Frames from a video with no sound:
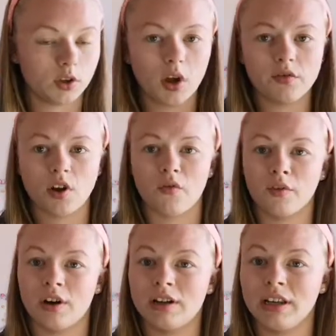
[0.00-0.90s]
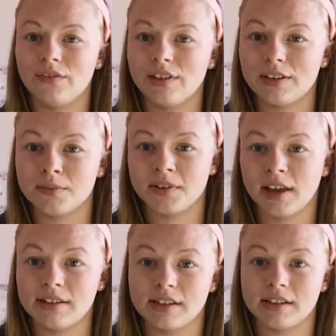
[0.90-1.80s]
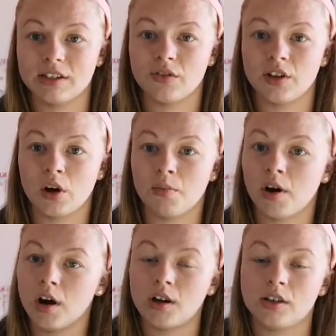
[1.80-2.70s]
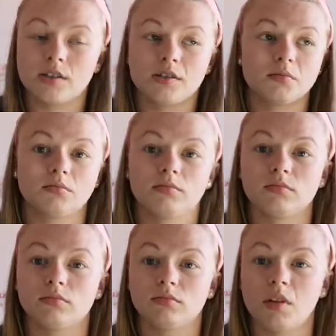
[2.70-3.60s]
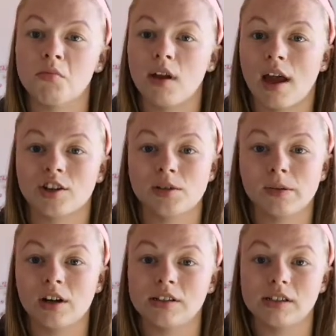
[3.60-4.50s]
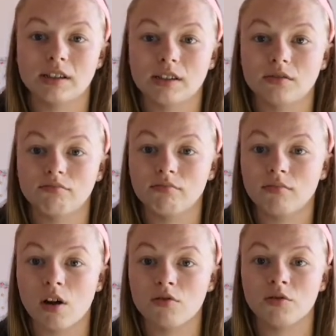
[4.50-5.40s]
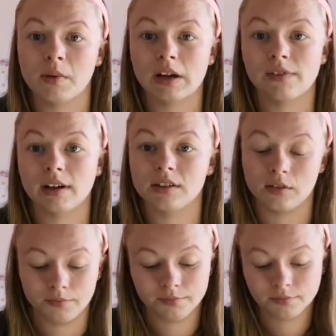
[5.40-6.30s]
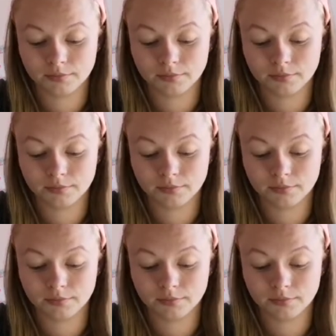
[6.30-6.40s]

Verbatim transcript: I not even I'm going to leave these mistakes in this video because, might actually, because it's no one's perfect, so.